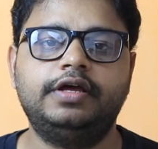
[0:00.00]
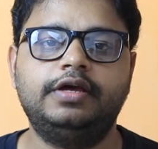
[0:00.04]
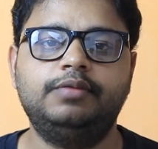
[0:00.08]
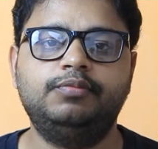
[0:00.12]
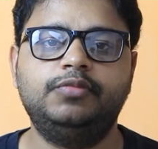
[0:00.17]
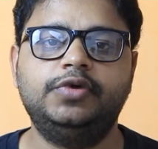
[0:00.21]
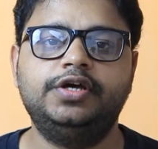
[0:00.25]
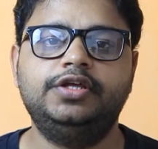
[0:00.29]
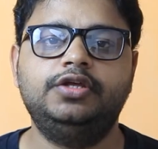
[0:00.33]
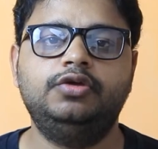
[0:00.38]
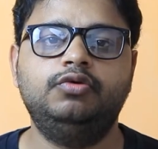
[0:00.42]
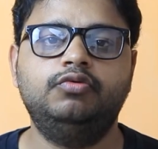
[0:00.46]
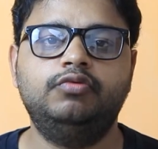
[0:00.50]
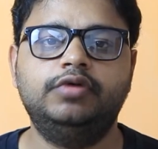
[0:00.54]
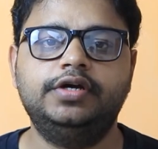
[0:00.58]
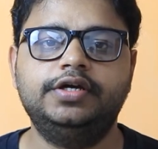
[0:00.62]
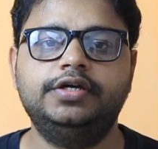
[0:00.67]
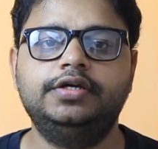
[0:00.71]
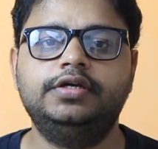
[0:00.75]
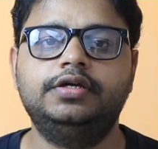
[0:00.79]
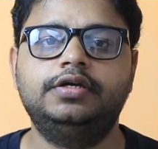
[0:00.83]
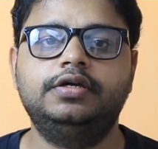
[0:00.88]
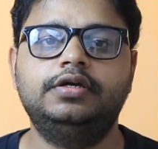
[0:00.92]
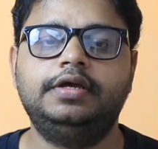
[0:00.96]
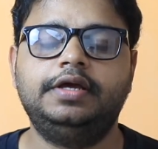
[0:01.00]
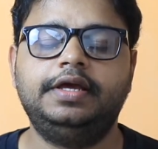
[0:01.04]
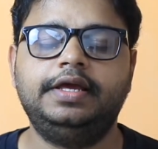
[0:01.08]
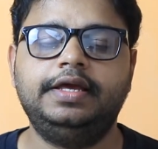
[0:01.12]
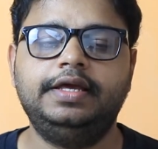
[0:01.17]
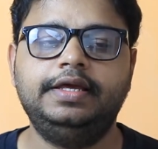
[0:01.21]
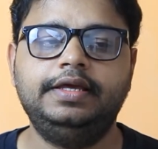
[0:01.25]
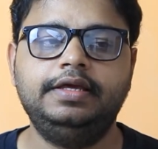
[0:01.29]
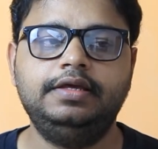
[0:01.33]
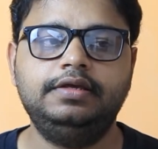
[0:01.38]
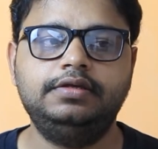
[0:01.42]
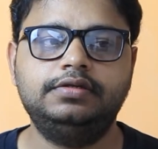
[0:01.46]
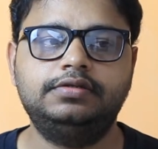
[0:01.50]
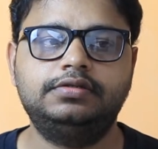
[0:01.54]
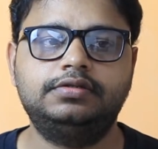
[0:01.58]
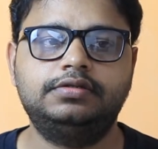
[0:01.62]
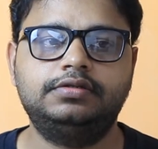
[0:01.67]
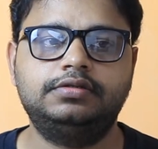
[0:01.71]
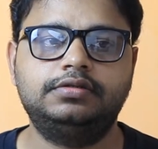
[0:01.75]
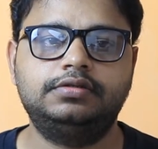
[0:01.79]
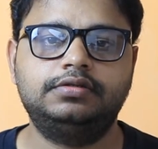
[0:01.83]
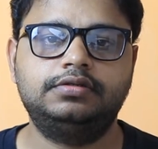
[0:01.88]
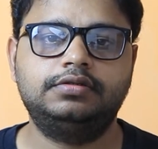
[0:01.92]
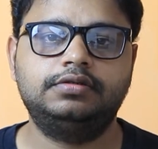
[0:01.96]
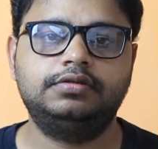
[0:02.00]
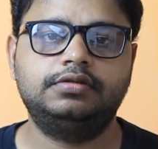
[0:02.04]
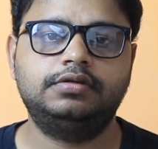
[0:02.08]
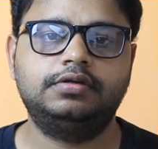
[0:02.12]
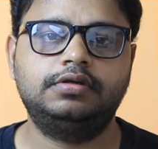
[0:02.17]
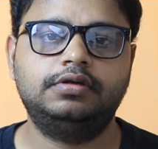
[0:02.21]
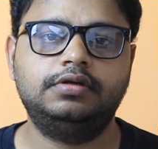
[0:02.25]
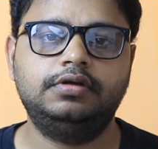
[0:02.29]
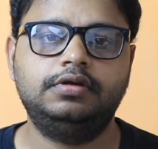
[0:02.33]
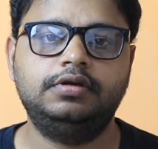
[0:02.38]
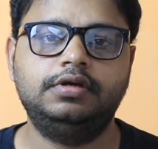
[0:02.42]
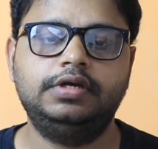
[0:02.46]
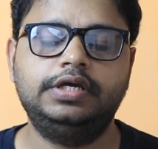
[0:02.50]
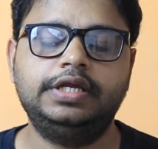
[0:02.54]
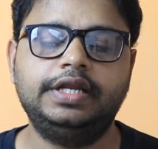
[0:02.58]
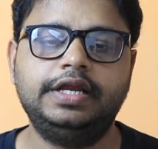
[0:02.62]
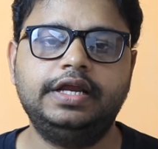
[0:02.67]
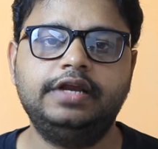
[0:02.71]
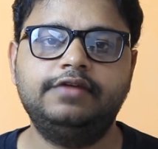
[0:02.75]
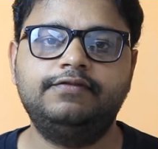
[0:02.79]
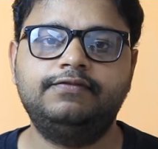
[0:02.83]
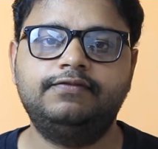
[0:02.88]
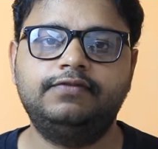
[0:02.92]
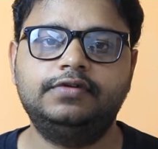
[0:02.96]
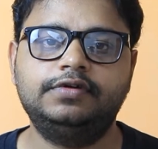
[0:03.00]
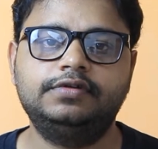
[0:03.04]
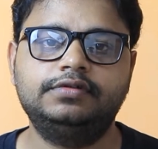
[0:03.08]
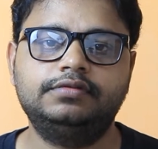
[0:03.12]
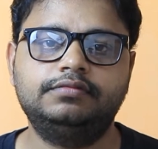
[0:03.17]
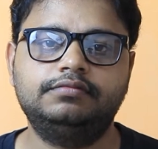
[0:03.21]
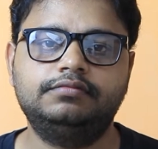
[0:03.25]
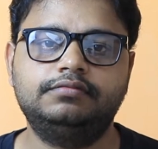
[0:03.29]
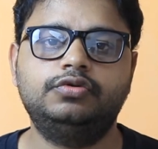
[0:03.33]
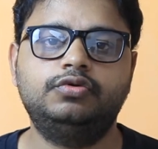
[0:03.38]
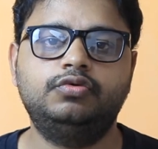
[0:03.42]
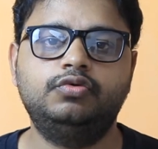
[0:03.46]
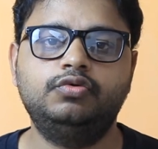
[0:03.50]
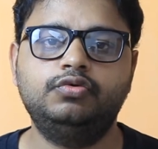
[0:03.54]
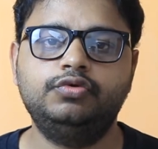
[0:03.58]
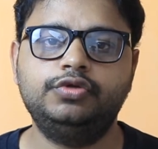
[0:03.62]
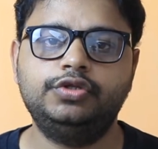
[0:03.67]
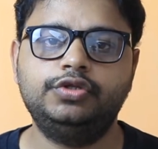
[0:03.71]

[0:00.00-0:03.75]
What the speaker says: MIUI is great for who